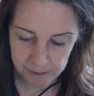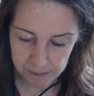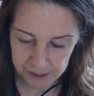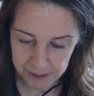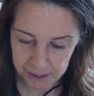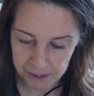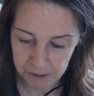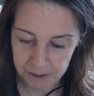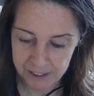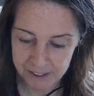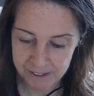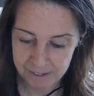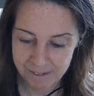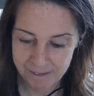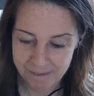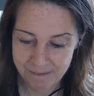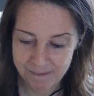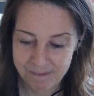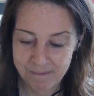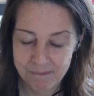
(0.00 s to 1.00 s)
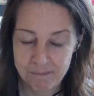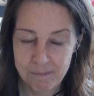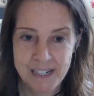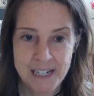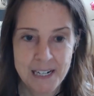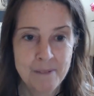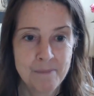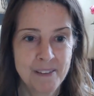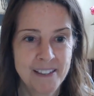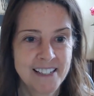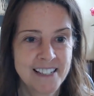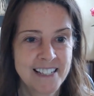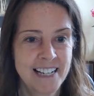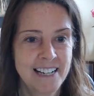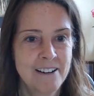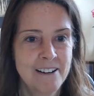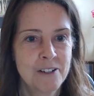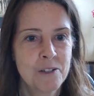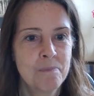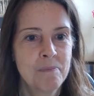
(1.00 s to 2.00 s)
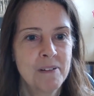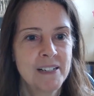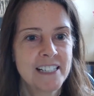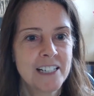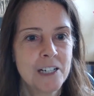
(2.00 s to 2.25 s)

know whether you're going to bleep this out, but